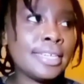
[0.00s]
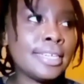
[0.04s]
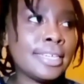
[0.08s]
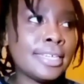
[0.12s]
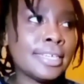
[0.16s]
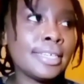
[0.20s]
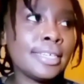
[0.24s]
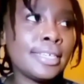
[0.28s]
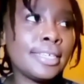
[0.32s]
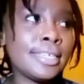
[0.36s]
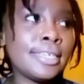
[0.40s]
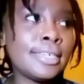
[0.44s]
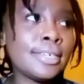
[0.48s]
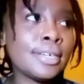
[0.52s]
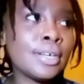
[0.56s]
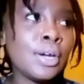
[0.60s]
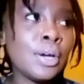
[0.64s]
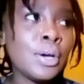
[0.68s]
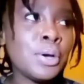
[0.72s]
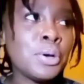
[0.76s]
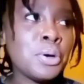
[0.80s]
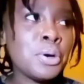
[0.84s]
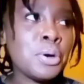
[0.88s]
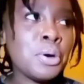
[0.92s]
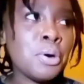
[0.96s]
dissed
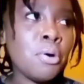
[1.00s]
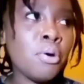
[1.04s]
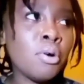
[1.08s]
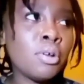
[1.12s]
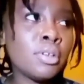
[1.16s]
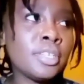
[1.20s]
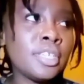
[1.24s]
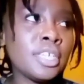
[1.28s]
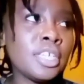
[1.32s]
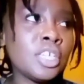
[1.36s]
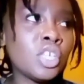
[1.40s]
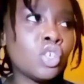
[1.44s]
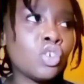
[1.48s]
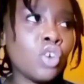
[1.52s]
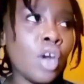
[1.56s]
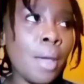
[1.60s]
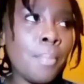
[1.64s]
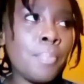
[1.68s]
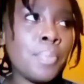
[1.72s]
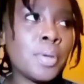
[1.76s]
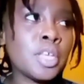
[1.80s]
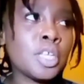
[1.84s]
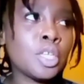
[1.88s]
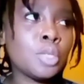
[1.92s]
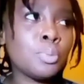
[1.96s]
all these
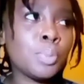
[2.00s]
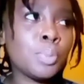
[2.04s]
rappers